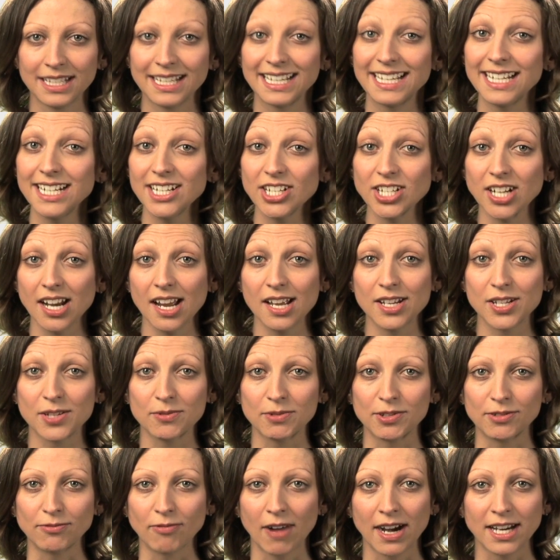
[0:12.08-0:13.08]
Each lender
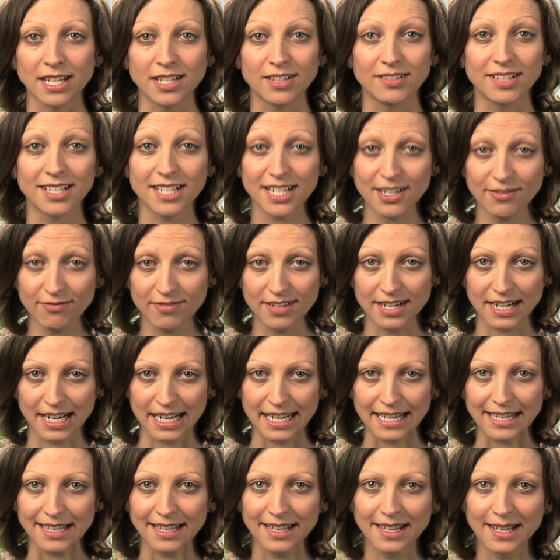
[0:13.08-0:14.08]
will rate you
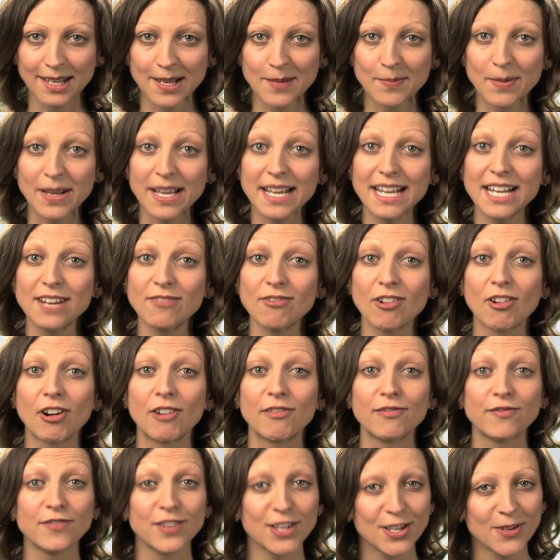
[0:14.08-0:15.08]
differently, but here are a
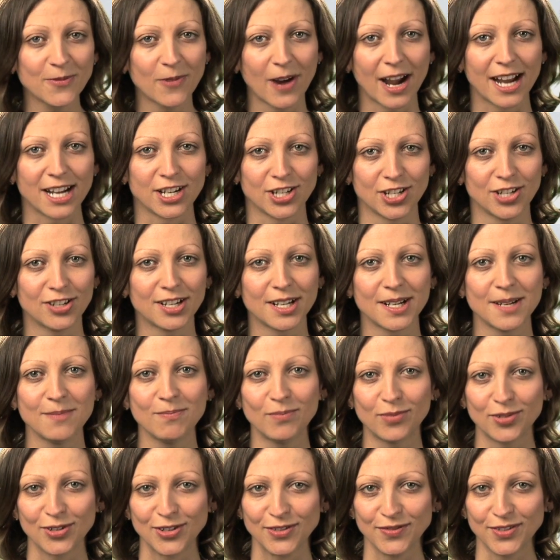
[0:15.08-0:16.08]
few ways you can
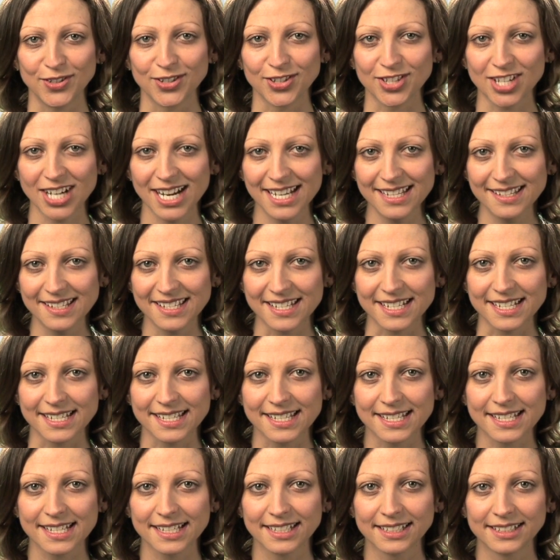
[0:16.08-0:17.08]
improve your
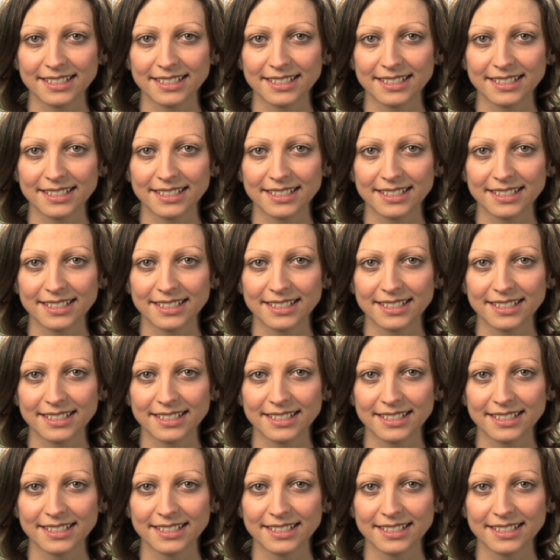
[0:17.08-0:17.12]
chances.